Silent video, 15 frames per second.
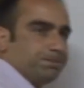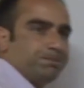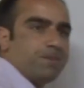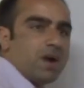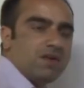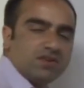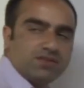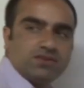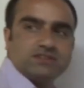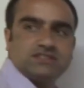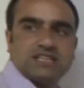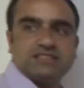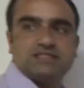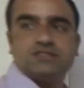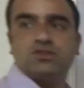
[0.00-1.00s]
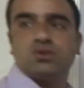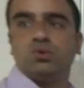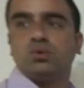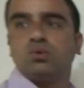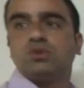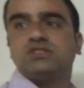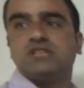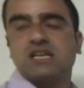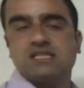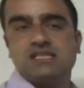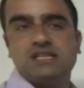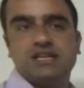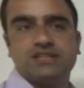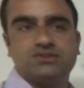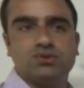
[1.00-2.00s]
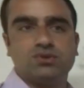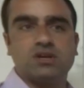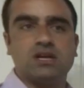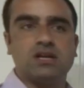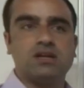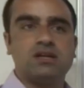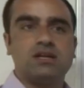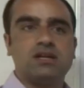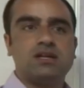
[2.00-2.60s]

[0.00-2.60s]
powerful successor who could succeed Ashoka.